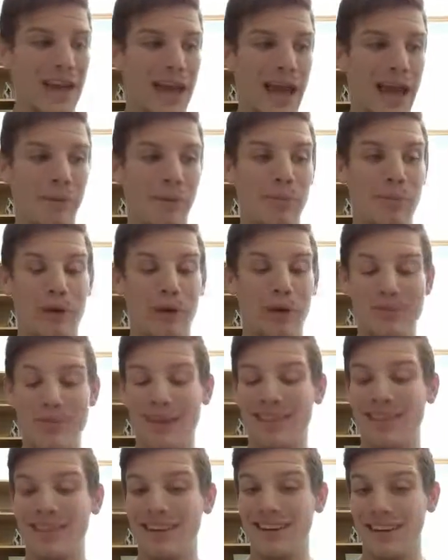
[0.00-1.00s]
and people can
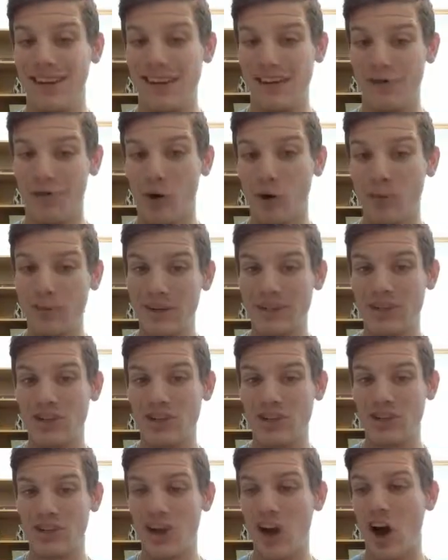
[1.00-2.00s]
make the informed
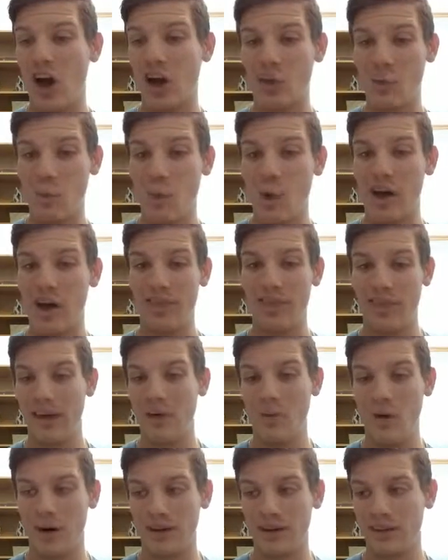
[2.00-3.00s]
decision on what
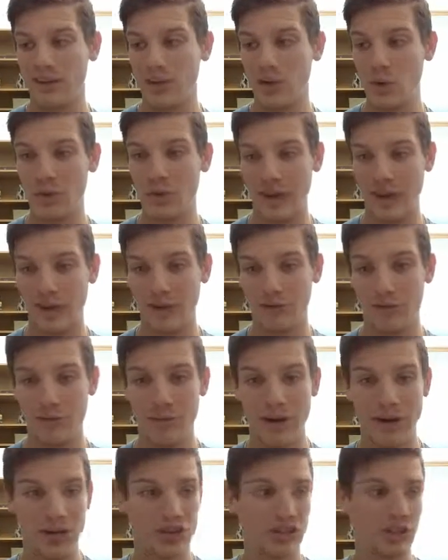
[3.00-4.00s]
they want to do with that
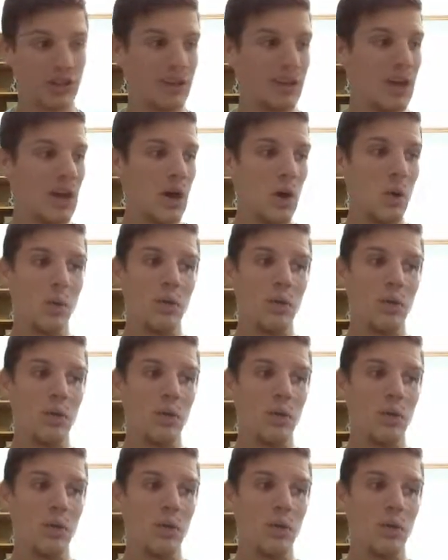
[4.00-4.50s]
information,